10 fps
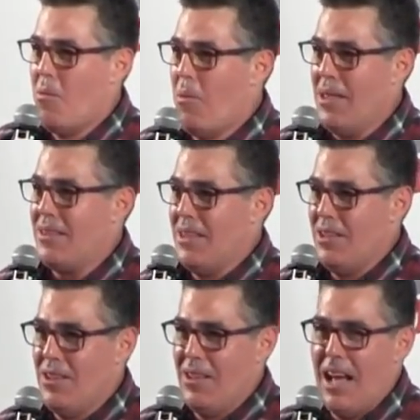with
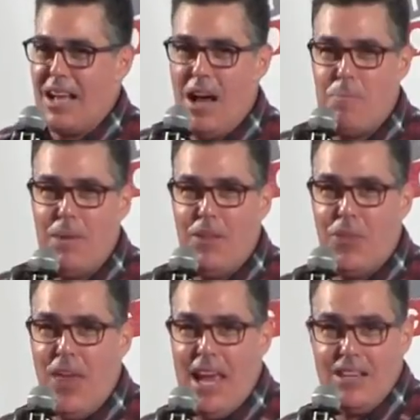a couple of
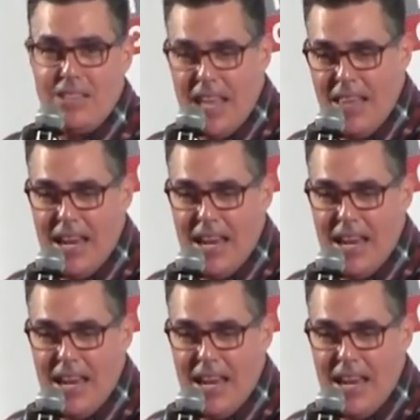things and